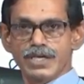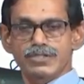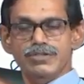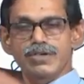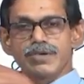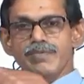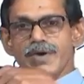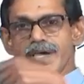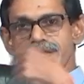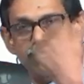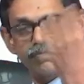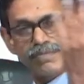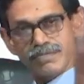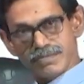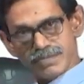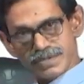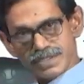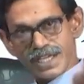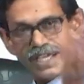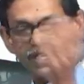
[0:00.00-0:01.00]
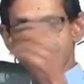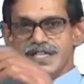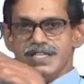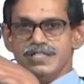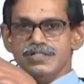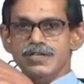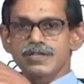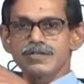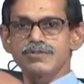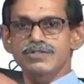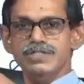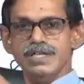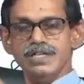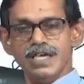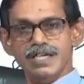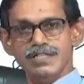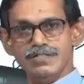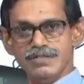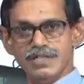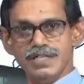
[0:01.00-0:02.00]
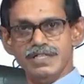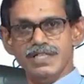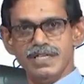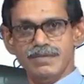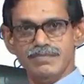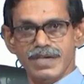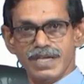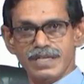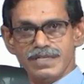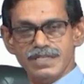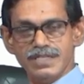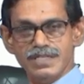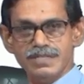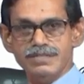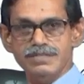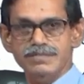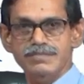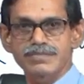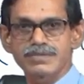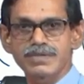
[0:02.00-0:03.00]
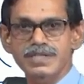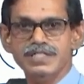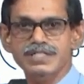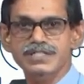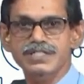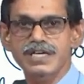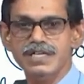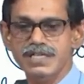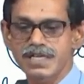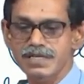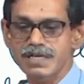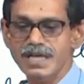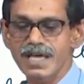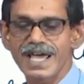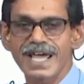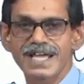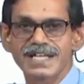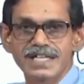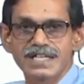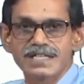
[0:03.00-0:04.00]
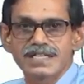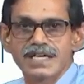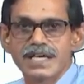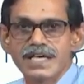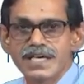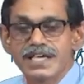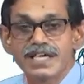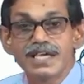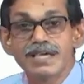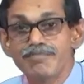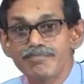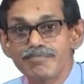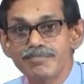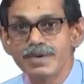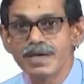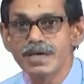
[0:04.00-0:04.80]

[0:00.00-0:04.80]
So, if I take that solution, isolate that bacterial extract and add it, if